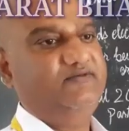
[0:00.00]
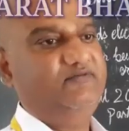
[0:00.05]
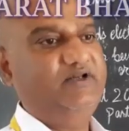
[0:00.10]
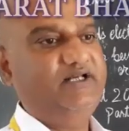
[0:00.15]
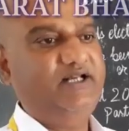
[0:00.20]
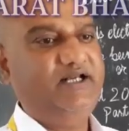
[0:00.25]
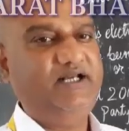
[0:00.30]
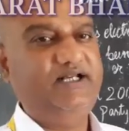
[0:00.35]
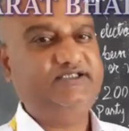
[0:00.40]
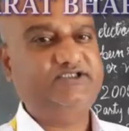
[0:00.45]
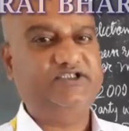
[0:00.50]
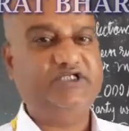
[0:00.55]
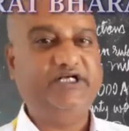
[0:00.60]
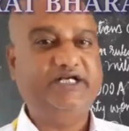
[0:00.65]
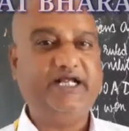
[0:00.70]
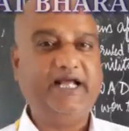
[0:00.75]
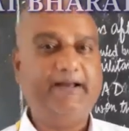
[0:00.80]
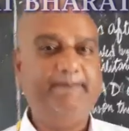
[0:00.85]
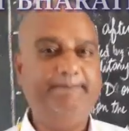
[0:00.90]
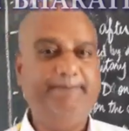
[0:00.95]
one election
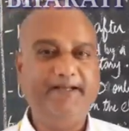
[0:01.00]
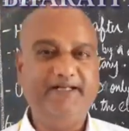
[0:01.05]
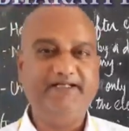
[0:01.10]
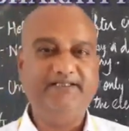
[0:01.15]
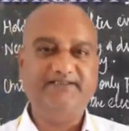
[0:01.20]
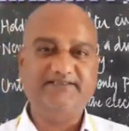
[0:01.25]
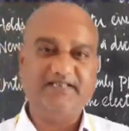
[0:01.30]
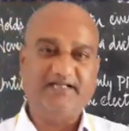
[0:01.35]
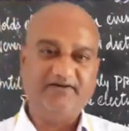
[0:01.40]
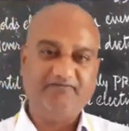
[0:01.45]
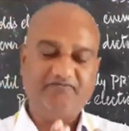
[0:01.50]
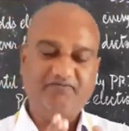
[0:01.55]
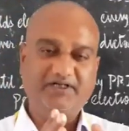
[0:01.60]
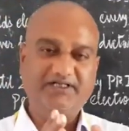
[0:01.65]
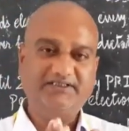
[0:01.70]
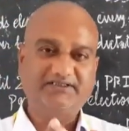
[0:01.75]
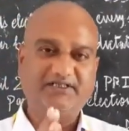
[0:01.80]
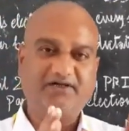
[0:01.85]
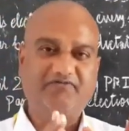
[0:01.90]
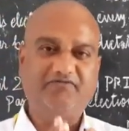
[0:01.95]
campaign is
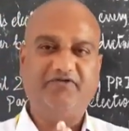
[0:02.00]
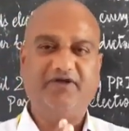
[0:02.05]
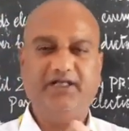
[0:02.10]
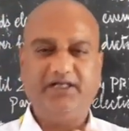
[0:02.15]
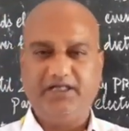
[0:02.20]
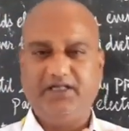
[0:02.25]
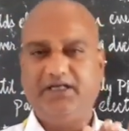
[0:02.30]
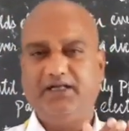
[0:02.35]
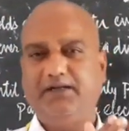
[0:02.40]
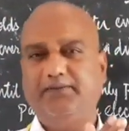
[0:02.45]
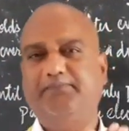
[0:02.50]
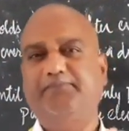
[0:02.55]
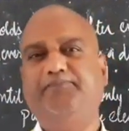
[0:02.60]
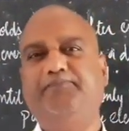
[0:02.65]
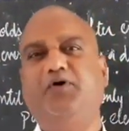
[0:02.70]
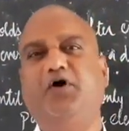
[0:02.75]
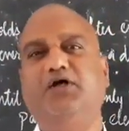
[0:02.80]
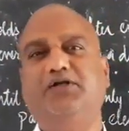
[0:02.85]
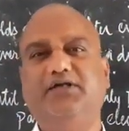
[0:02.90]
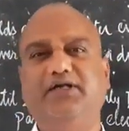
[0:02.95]
a very
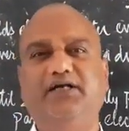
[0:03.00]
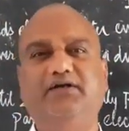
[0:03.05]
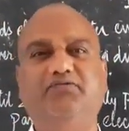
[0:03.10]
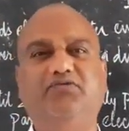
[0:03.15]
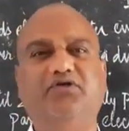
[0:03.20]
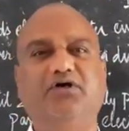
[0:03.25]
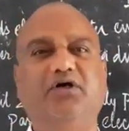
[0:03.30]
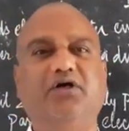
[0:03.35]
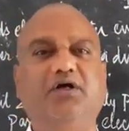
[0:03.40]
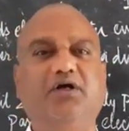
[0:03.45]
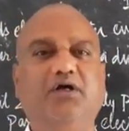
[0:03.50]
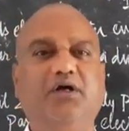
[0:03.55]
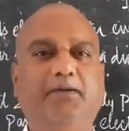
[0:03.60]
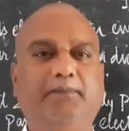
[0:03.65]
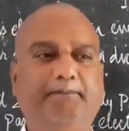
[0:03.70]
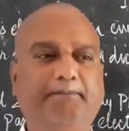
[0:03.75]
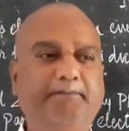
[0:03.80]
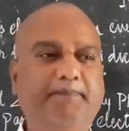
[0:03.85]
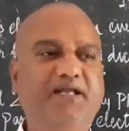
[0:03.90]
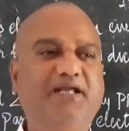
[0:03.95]
important
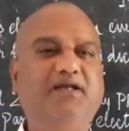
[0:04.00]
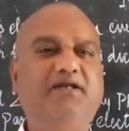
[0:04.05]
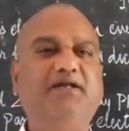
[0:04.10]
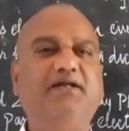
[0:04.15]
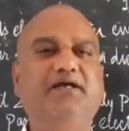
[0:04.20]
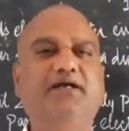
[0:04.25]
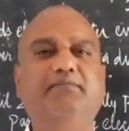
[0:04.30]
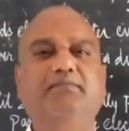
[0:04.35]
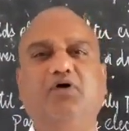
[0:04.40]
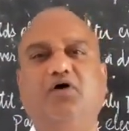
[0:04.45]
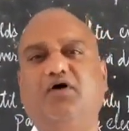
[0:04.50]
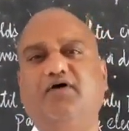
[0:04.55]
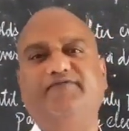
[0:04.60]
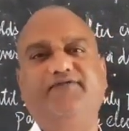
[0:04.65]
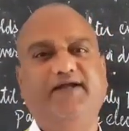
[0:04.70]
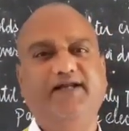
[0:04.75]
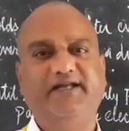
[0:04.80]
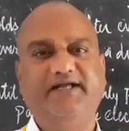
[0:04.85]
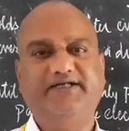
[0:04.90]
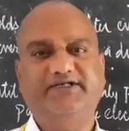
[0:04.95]
medium of
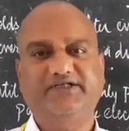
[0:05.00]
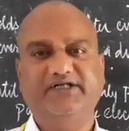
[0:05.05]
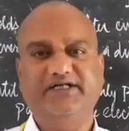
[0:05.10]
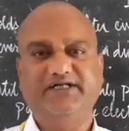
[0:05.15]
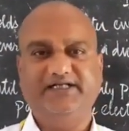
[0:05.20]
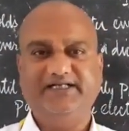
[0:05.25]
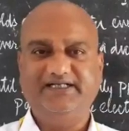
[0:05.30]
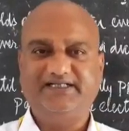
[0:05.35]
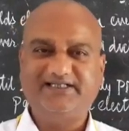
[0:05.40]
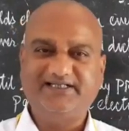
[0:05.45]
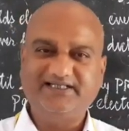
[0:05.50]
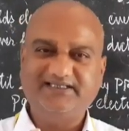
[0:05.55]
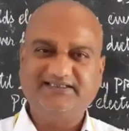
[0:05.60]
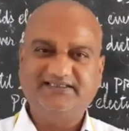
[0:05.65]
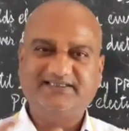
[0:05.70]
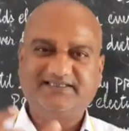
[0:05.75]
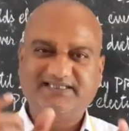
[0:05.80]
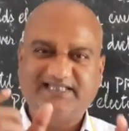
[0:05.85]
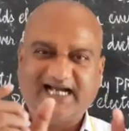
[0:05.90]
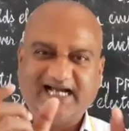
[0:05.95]
election. It is
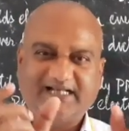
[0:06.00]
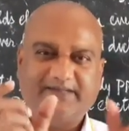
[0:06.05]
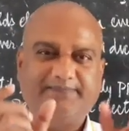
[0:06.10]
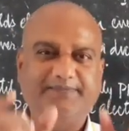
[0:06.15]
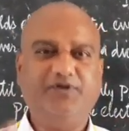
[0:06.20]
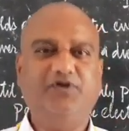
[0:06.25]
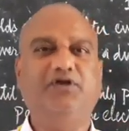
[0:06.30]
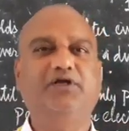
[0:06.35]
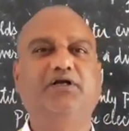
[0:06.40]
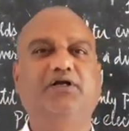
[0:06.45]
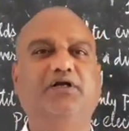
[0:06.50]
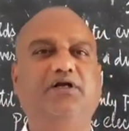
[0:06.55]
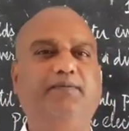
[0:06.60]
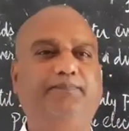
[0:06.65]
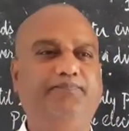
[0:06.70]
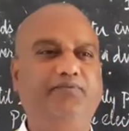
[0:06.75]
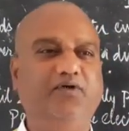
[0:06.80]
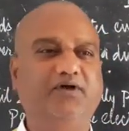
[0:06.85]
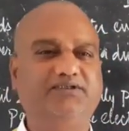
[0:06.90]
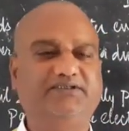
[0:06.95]
that particular
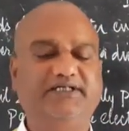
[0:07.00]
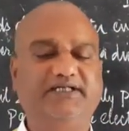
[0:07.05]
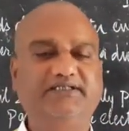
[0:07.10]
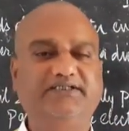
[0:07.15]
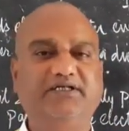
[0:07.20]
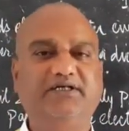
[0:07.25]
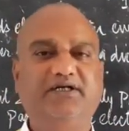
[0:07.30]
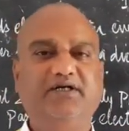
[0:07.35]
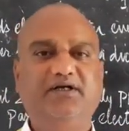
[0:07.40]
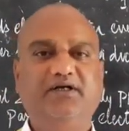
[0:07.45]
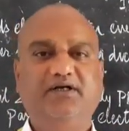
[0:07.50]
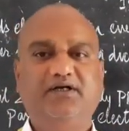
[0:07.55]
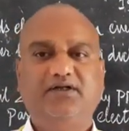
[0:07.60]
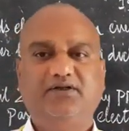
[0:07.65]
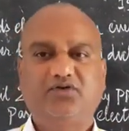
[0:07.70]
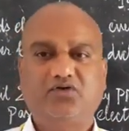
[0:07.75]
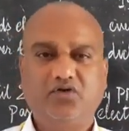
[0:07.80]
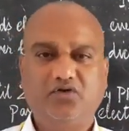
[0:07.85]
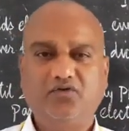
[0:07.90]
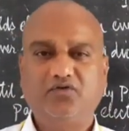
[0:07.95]
process
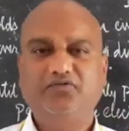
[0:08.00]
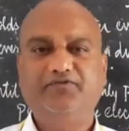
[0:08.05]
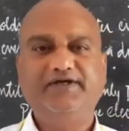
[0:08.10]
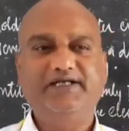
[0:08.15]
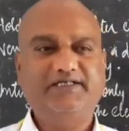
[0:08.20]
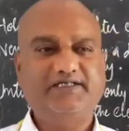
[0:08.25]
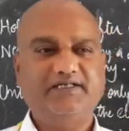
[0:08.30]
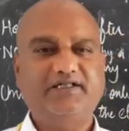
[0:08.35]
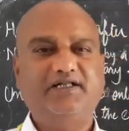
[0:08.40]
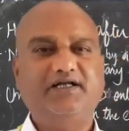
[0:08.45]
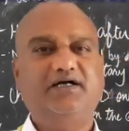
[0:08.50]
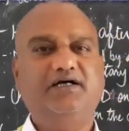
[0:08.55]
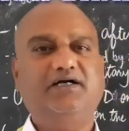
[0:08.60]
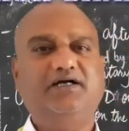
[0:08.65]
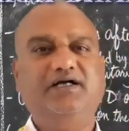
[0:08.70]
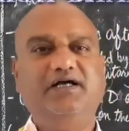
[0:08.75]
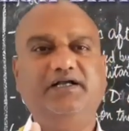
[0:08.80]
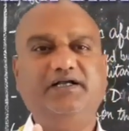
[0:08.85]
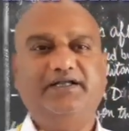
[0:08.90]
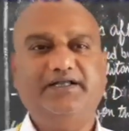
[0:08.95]
through which the
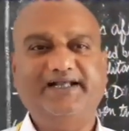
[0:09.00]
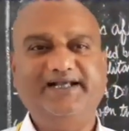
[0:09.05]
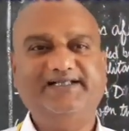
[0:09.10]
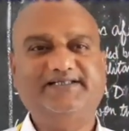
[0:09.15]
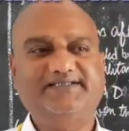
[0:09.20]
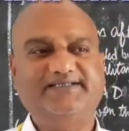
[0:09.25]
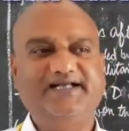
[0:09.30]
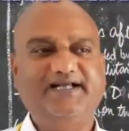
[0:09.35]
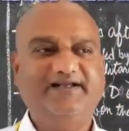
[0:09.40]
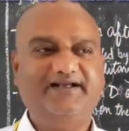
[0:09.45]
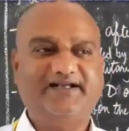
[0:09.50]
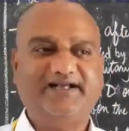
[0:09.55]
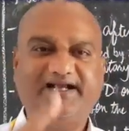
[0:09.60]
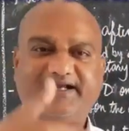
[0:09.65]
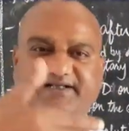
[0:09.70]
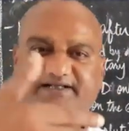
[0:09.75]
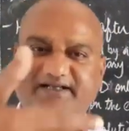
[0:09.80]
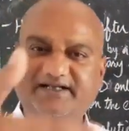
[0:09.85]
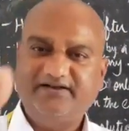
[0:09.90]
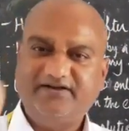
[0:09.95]
contestant
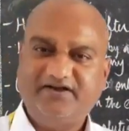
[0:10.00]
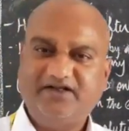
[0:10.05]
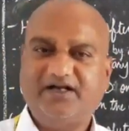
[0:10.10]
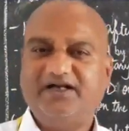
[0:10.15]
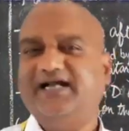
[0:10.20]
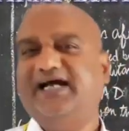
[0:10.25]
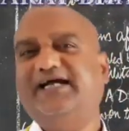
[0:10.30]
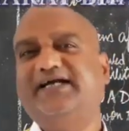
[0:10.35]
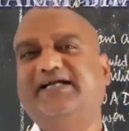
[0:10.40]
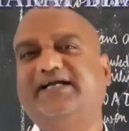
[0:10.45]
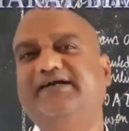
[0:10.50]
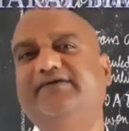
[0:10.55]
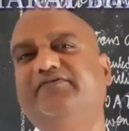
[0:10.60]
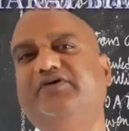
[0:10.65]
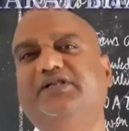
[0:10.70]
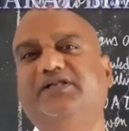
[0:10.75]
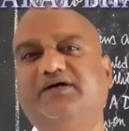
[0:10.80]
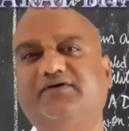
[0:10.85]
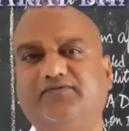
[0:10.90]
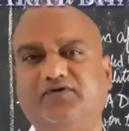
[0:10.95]
get interacted
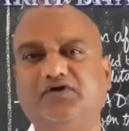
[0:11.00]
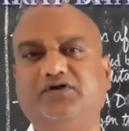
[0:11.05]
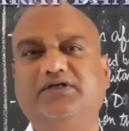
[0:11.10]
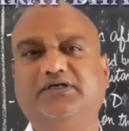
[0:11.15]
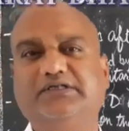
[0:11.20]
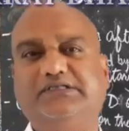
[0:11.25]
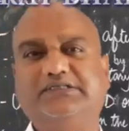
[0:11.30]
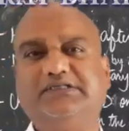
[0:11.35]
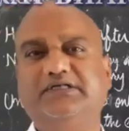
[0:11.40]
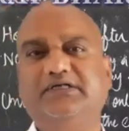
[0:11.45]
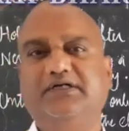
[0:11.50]
with the voters.